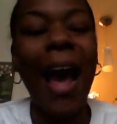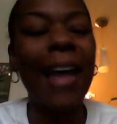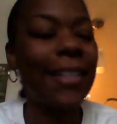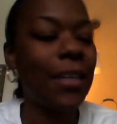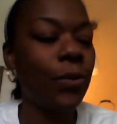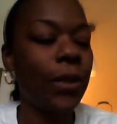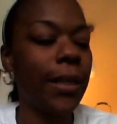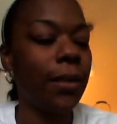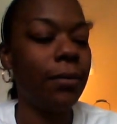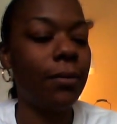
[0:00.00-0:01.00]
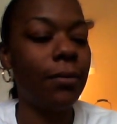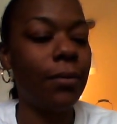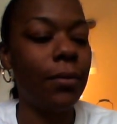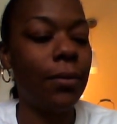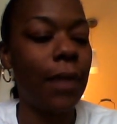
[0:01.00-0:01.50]
I didn't really,
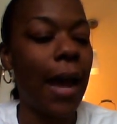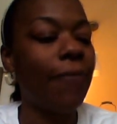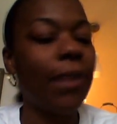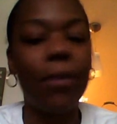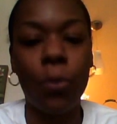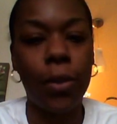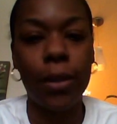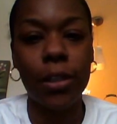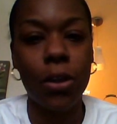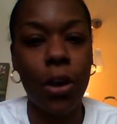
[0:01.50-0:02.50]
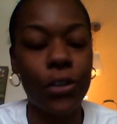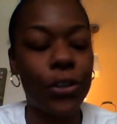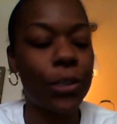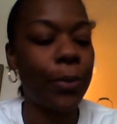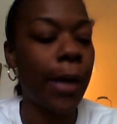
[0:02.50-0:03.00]
I've never wanted this
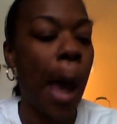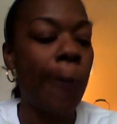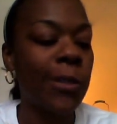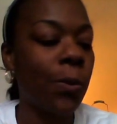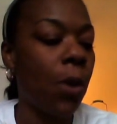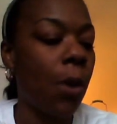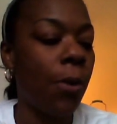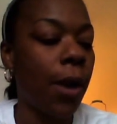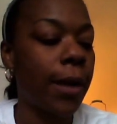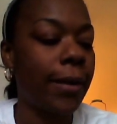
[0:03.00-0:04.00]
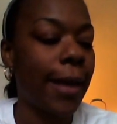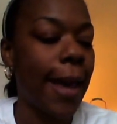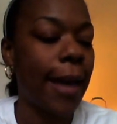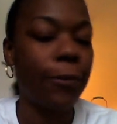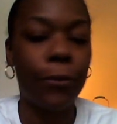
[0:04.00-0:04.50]
cartridge, but I was in Walmart and
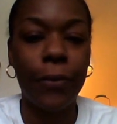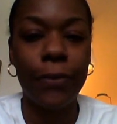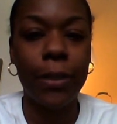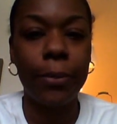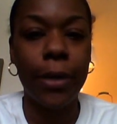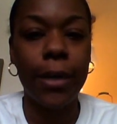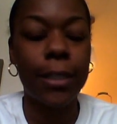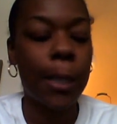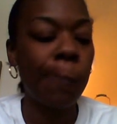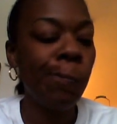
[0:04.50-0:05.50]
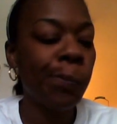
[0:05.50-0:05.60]
they had it for 15 bucks.